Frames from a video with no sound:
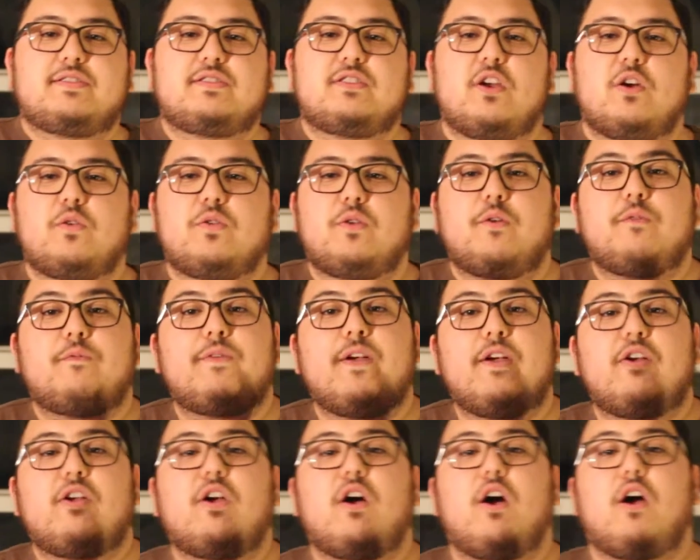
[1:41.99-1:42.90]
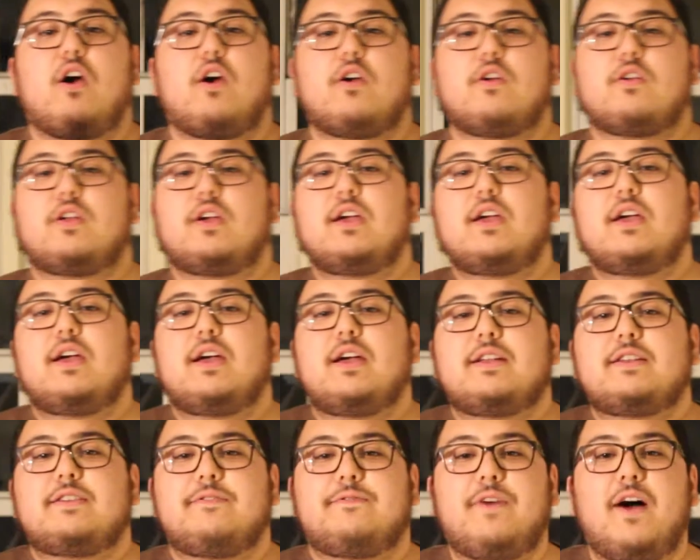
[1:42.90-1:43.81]
so they're very hard
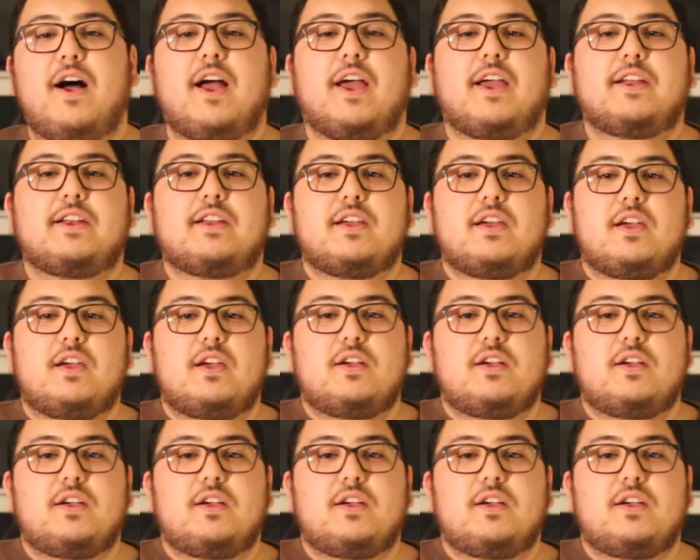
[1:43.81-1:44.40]
to find.